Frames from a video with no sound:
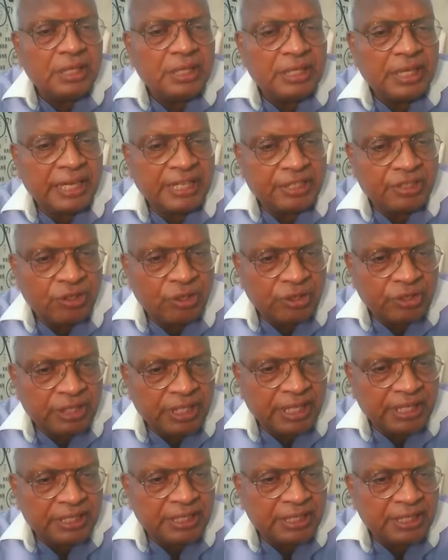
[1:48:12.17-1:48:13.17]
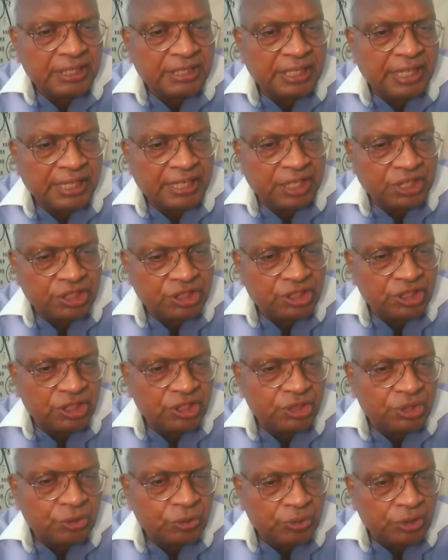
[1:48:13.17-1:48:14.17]
like contracting, like
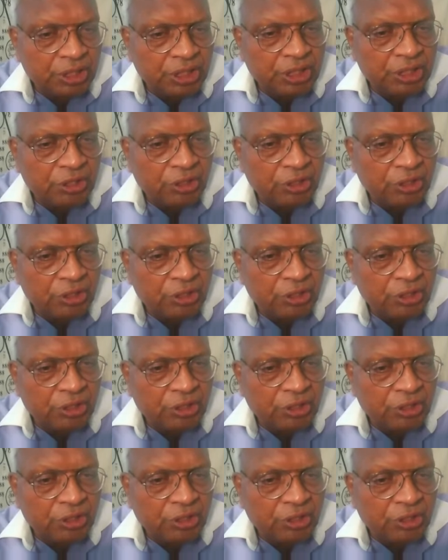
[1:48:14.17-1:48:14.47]
engineer's duty,